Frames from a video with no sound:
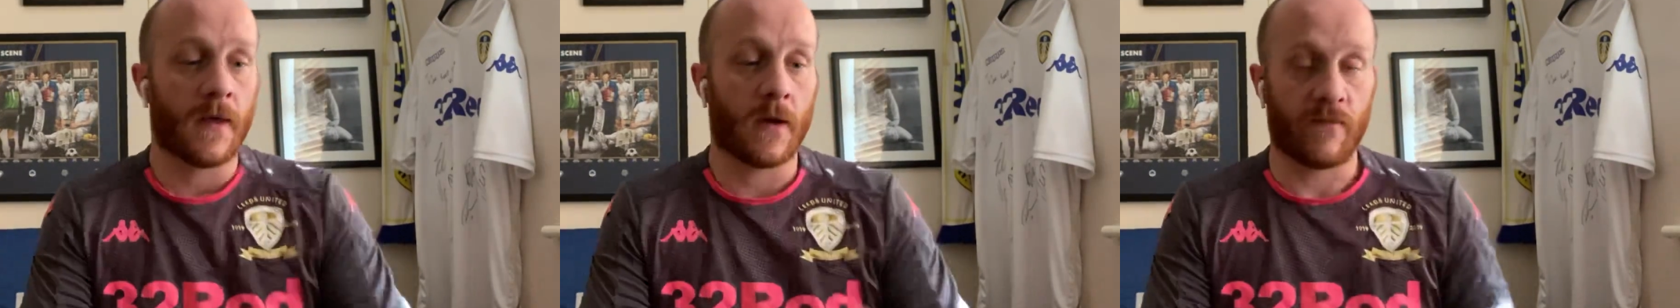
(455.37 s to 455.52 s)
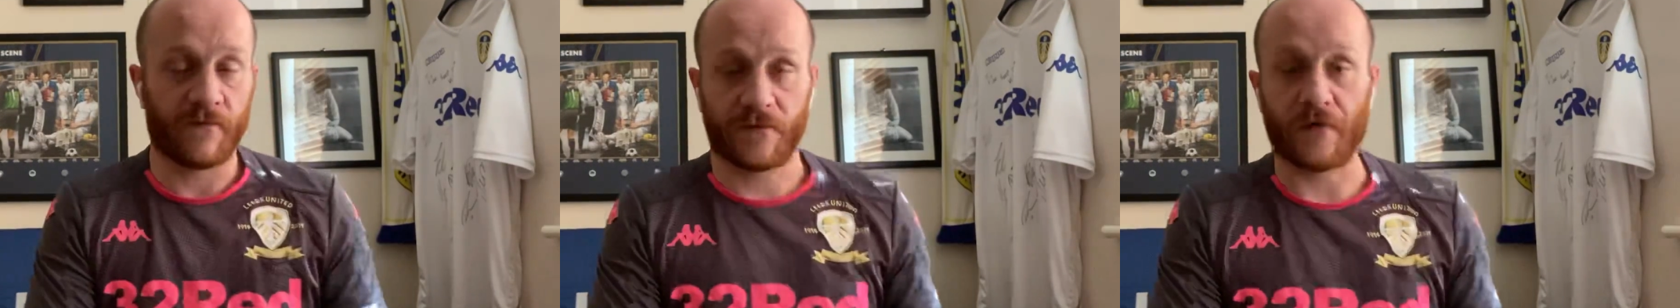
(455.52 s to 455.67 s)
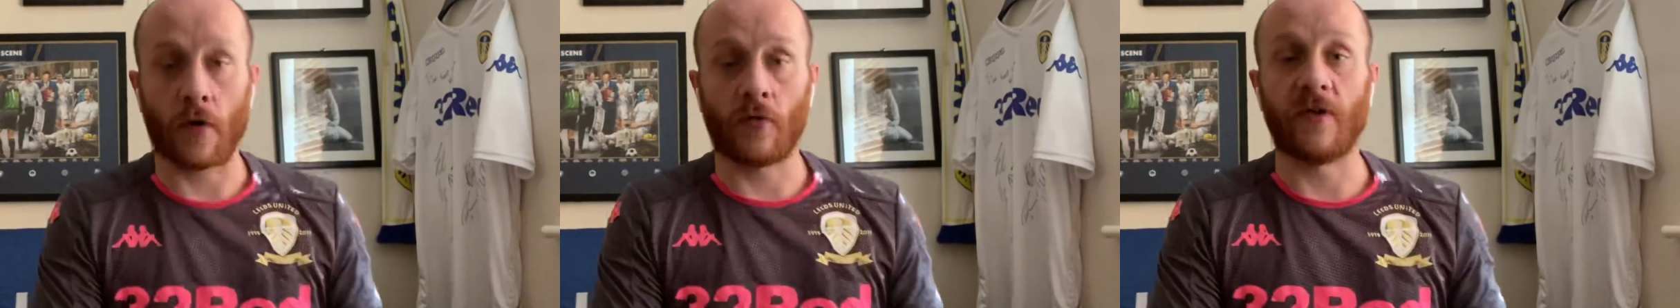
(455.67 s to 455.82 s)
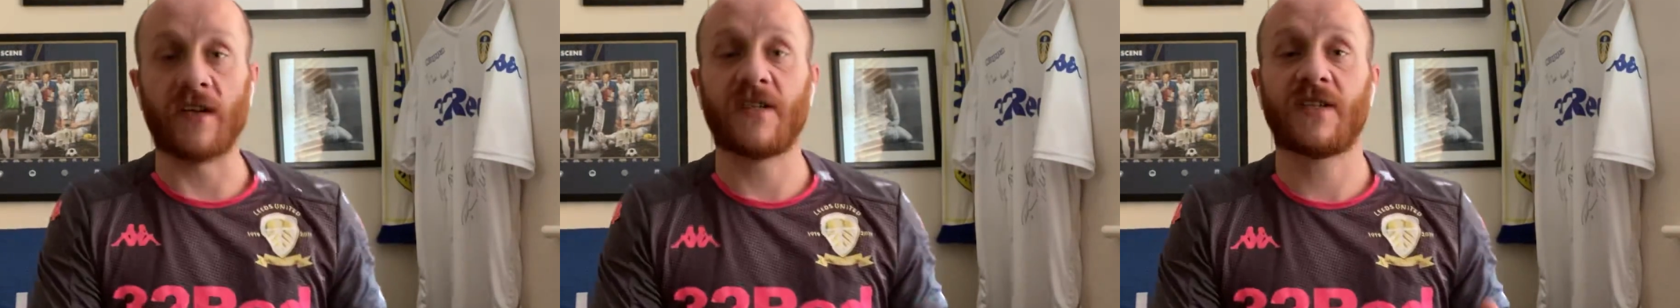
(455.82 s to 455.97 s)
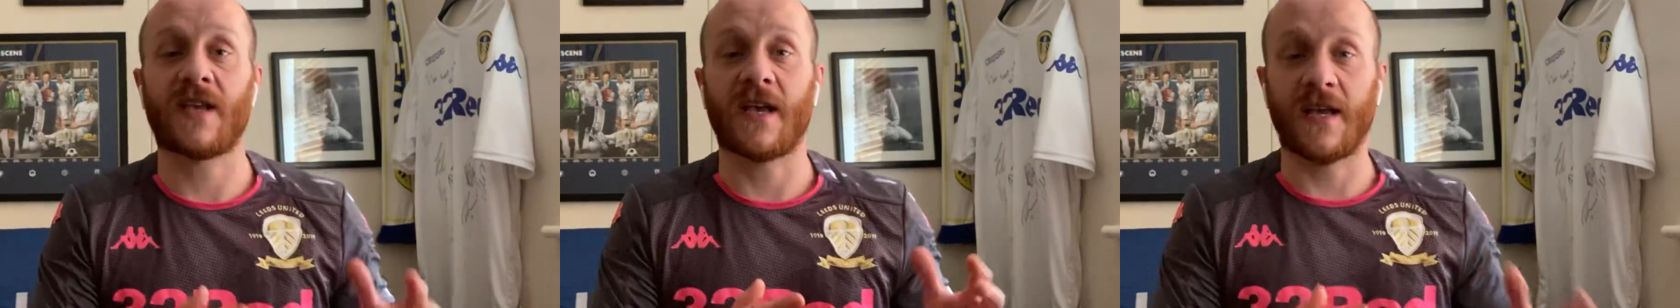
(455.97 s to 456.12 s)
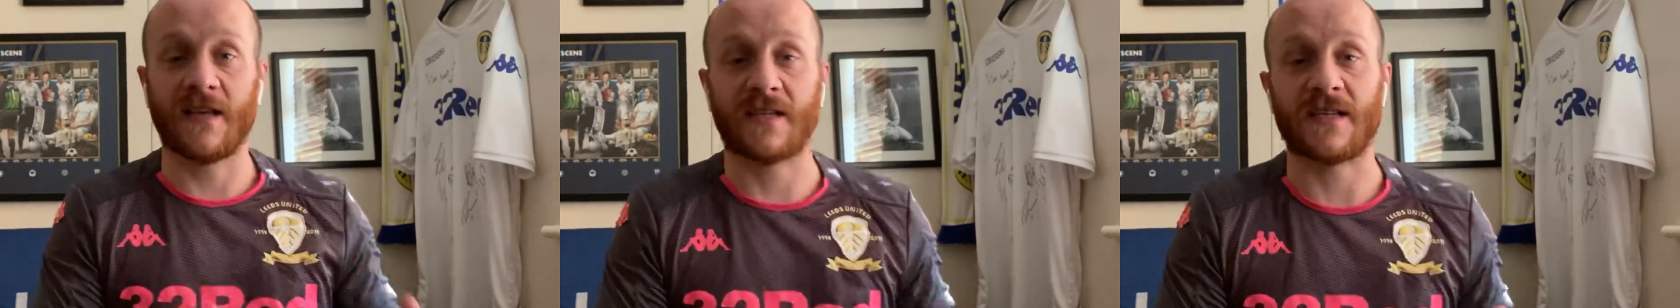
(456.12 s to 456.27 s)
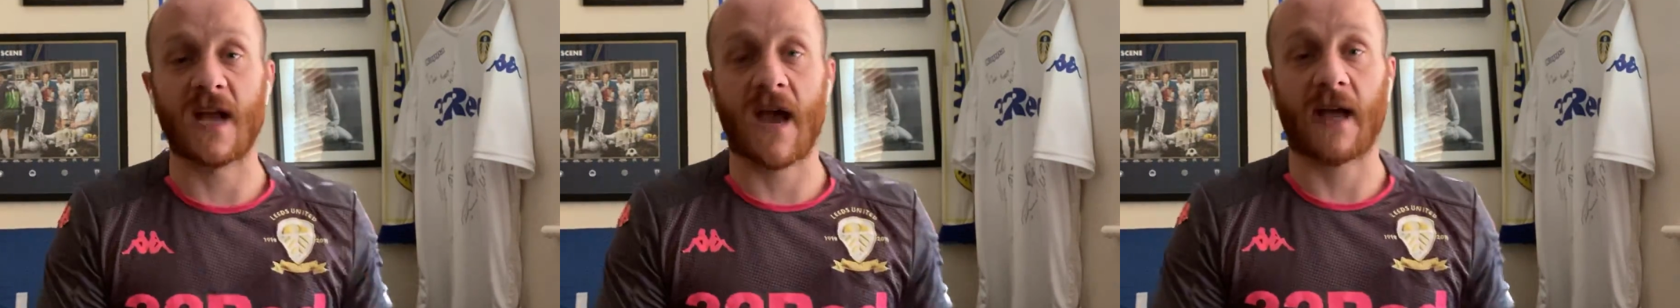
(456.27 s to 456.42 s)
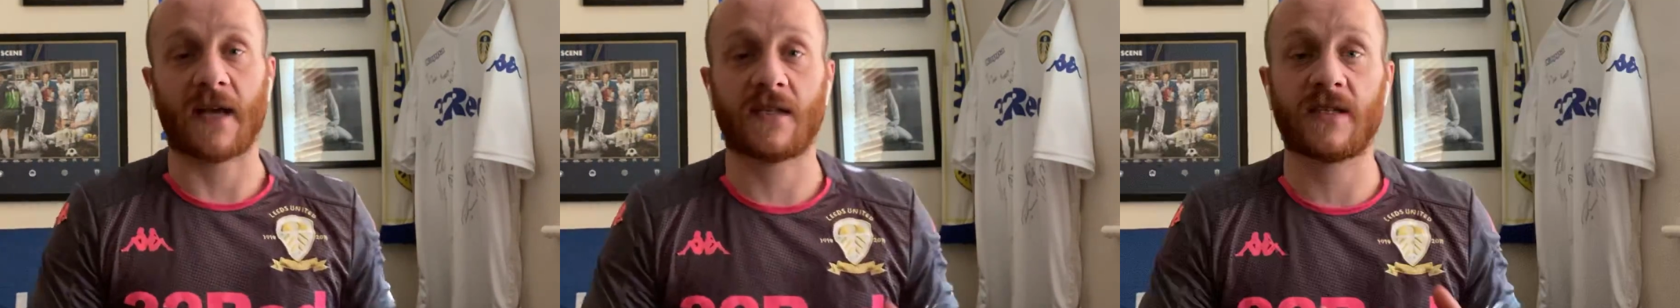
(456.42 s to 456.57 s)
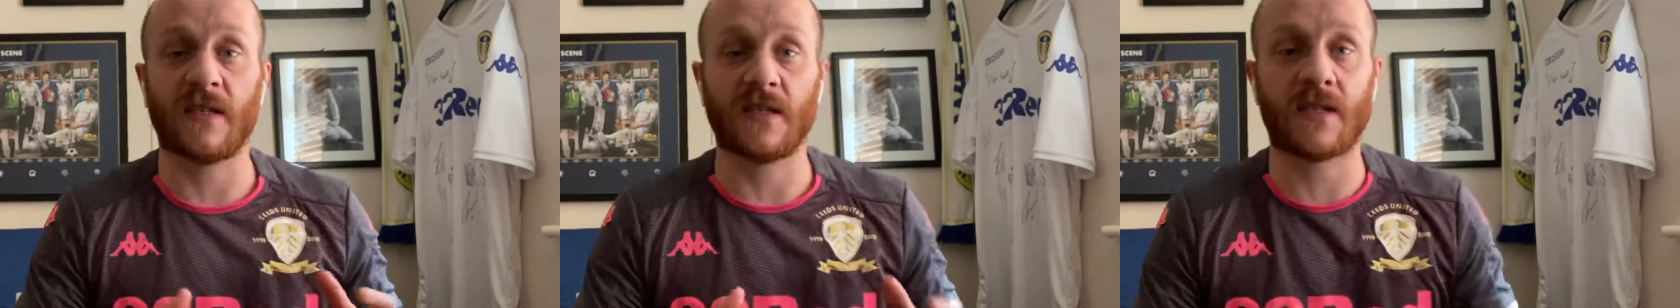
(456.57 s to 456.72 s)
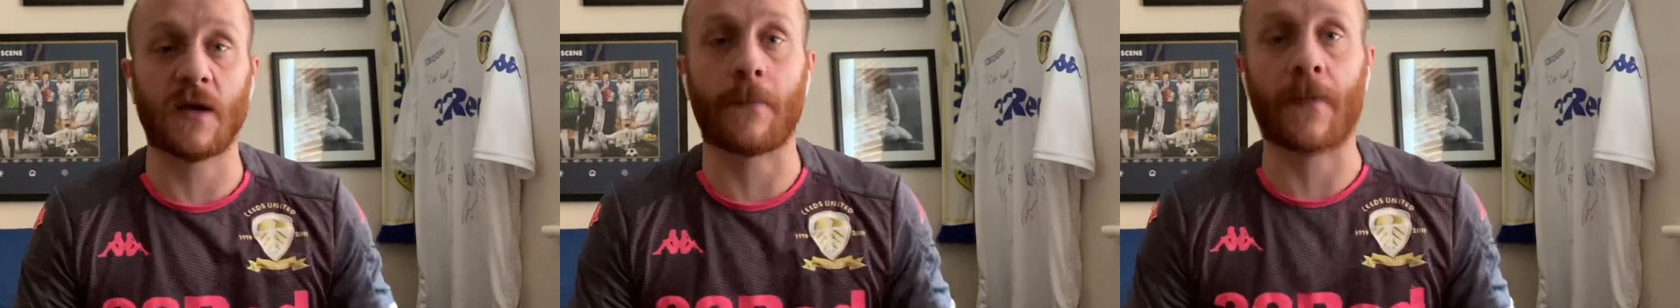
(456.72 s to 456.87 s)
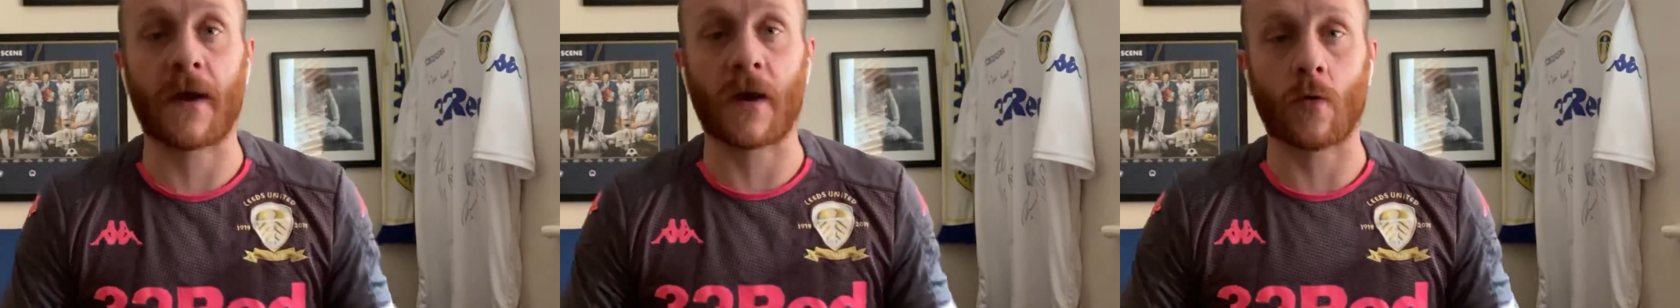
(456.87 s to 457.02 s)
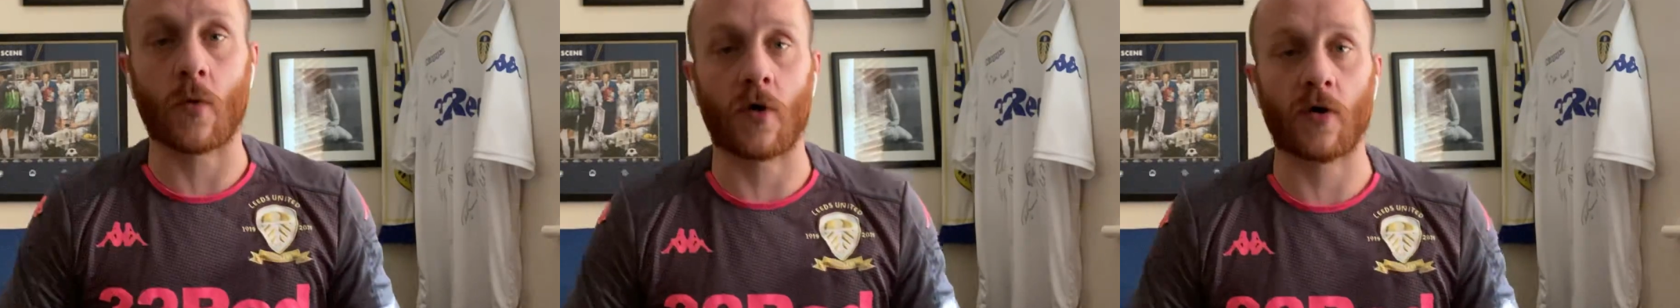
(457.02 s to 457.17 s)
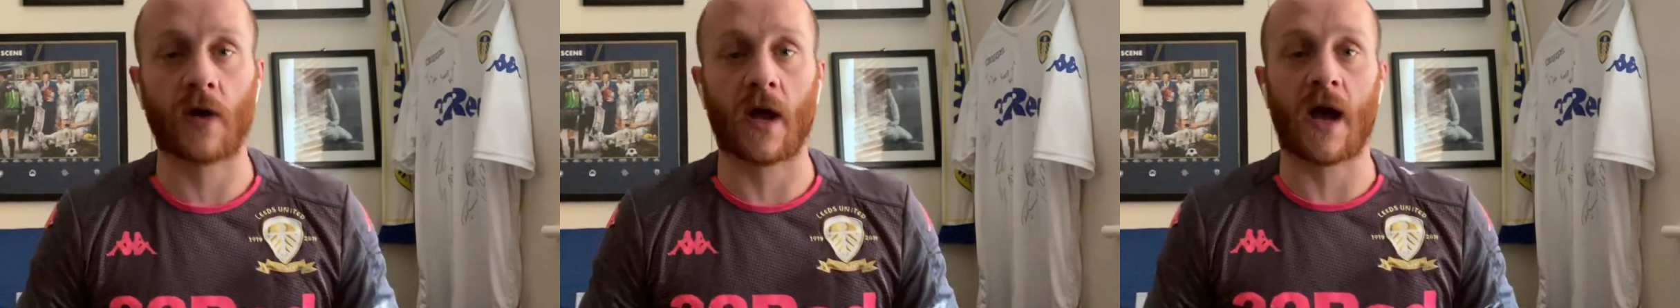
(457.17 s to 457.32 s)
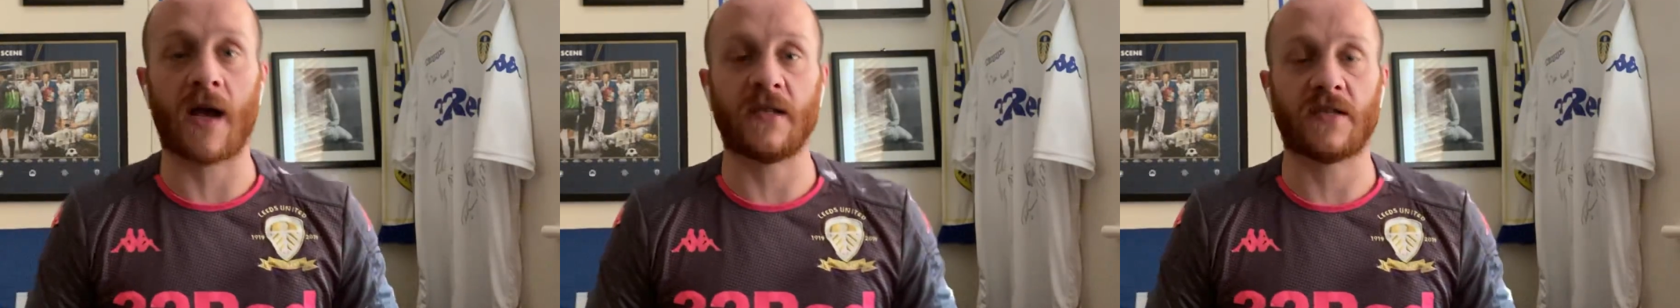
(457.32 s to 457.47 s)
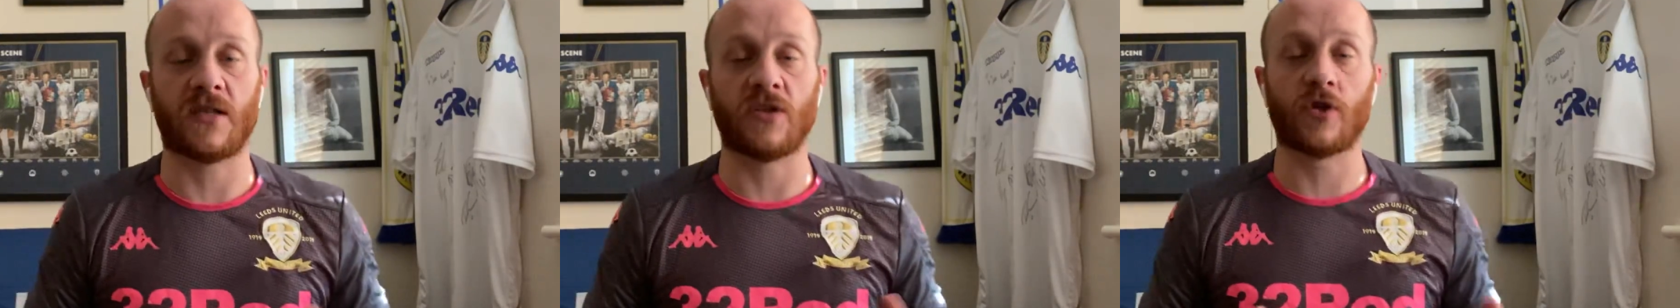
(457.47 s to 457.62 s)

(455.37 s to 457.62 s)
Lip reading: Forest is next. It's a big one, guys.